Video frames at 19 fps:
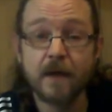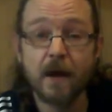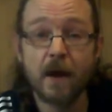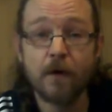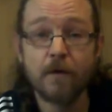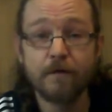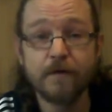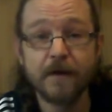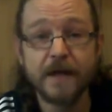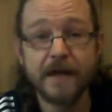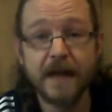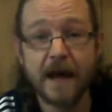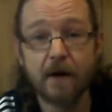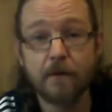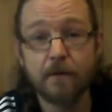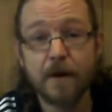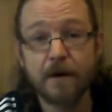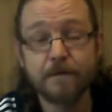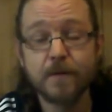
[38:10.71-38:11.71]
hopefully
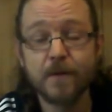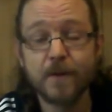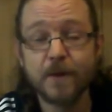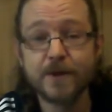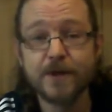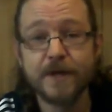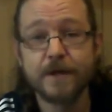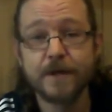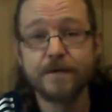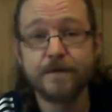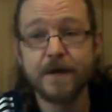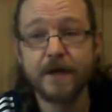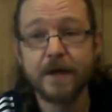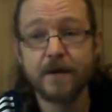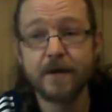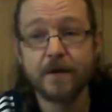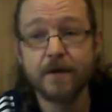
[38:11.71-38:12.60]
now after watching this video